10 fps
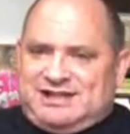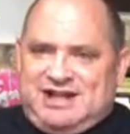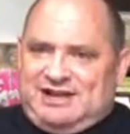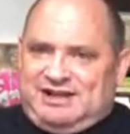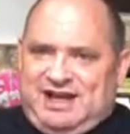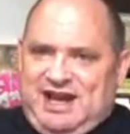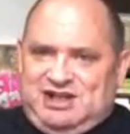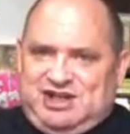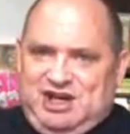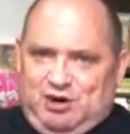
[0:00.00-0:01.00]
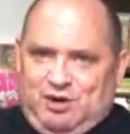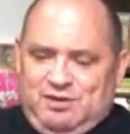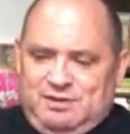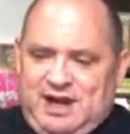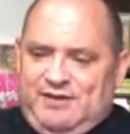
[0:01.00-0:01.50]
not the case here,
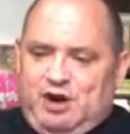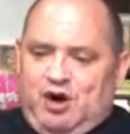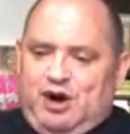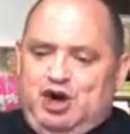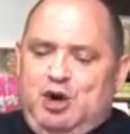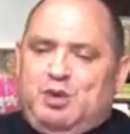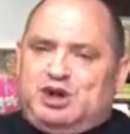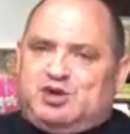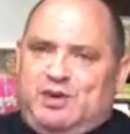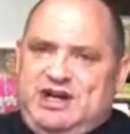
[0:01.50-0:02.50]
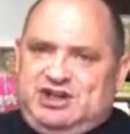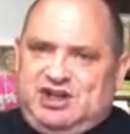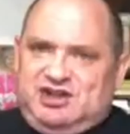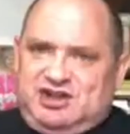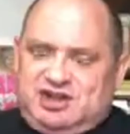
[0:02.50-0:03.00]
and there are numerous
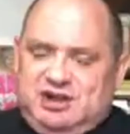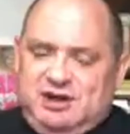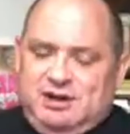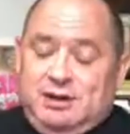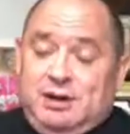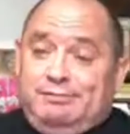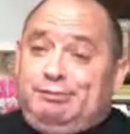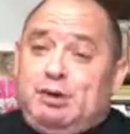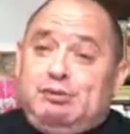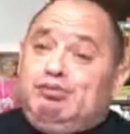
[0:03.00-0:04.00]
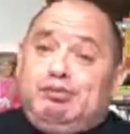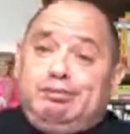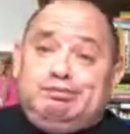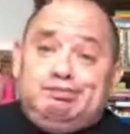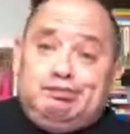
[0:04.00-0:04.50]
reasons,
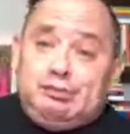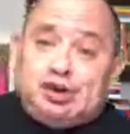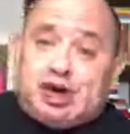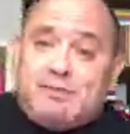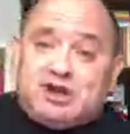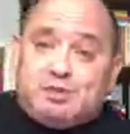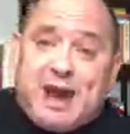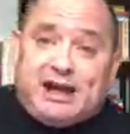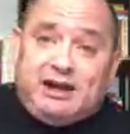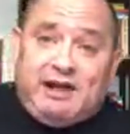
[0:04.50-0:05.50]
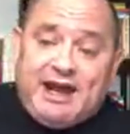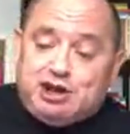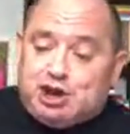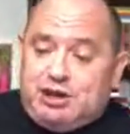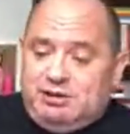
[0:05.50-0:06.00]
some
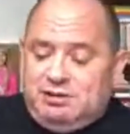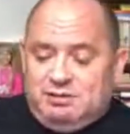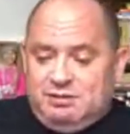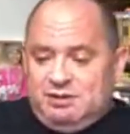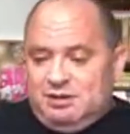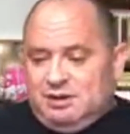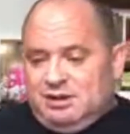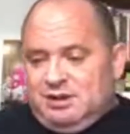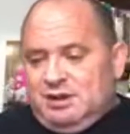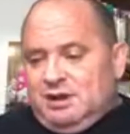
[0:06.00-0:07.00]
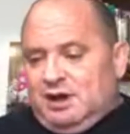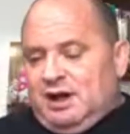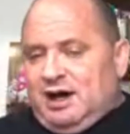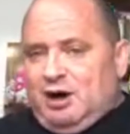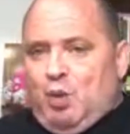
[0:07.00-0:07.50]
speculation,
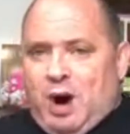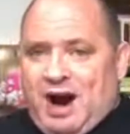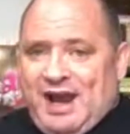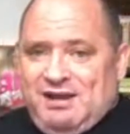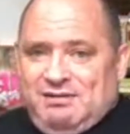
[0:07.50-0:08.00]
why